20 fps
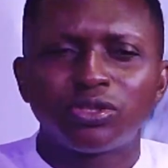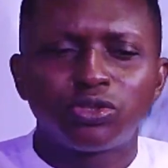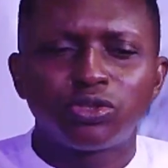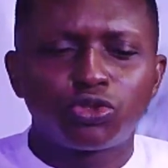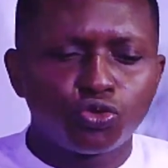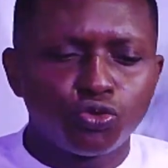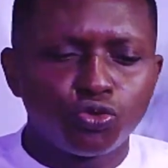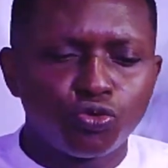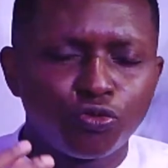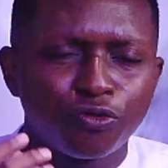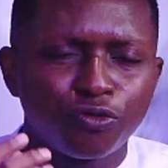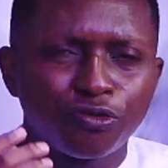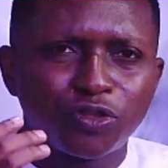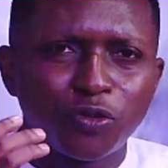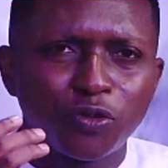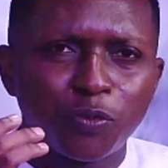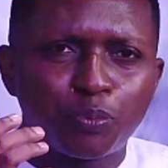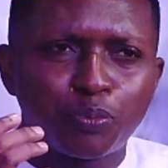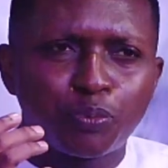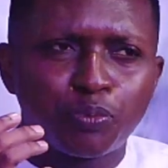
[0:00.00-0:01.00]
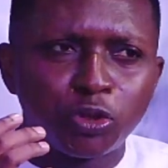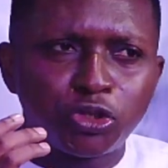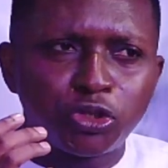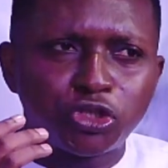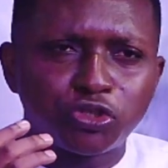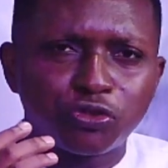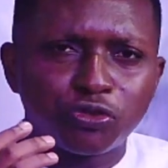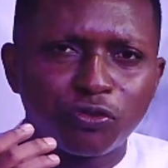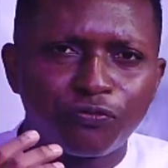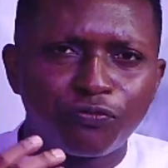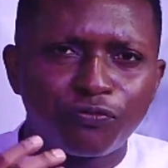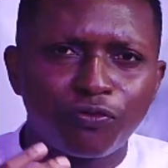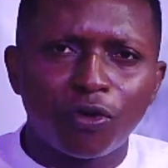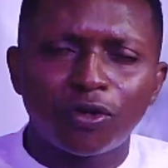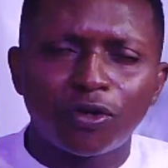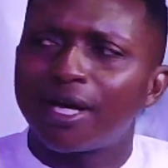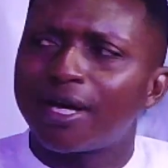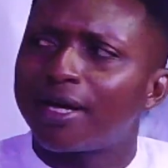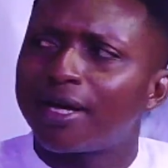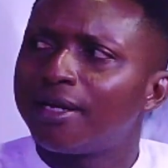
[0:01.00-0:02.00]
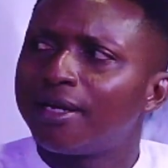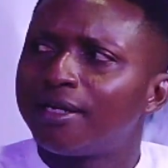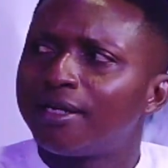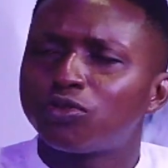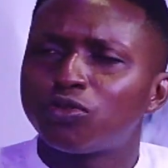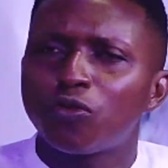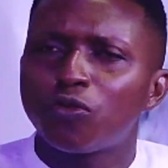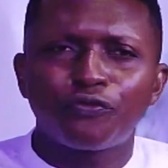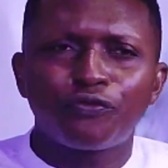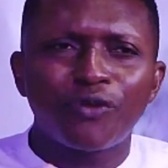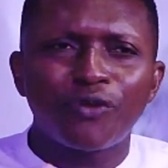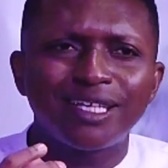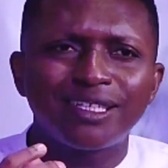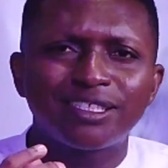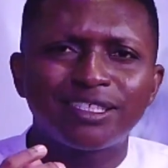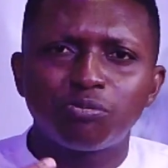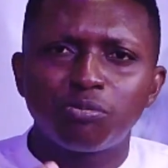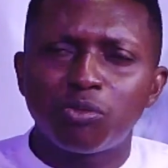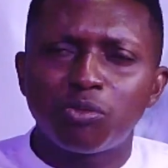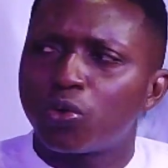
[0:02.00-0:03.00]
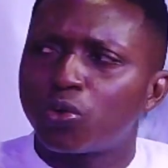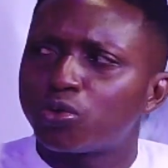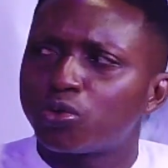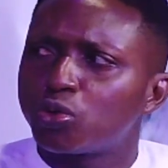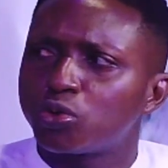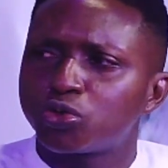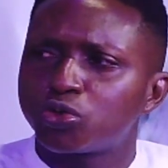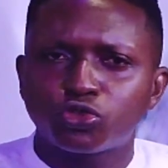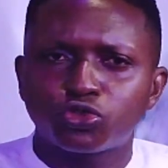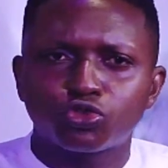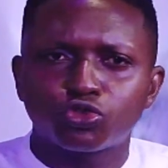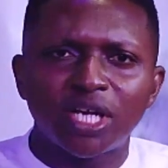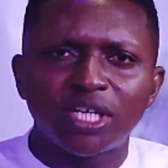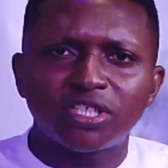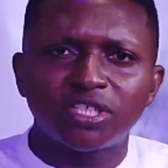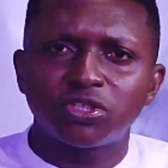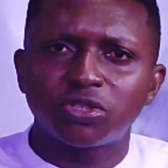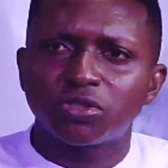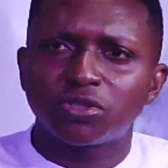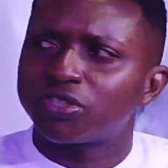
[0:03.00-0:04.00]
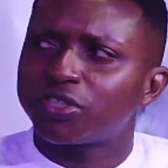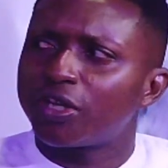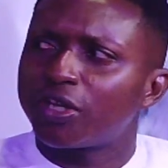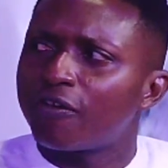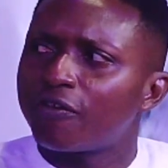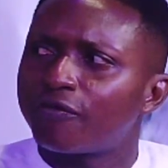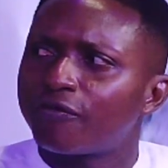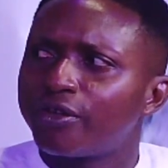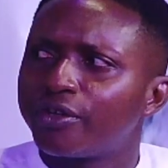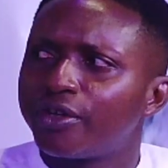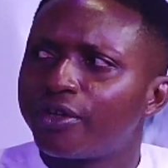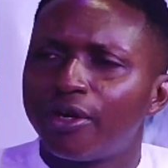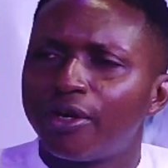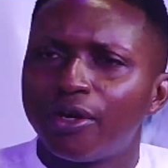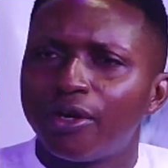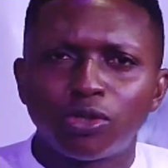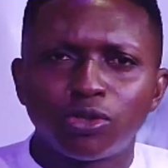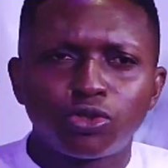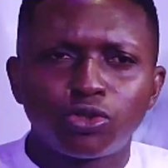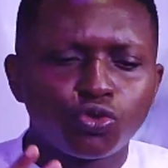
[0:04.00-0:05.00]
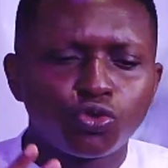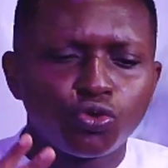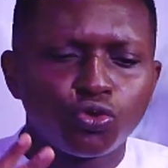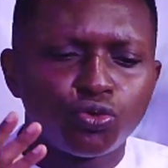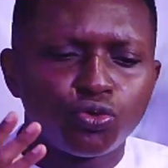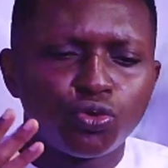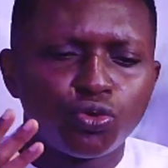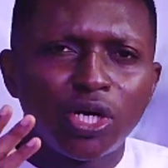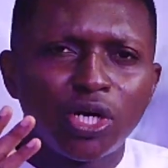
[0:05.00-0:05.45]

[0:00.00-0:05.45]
to push further, to fight more, to stretch yourself, to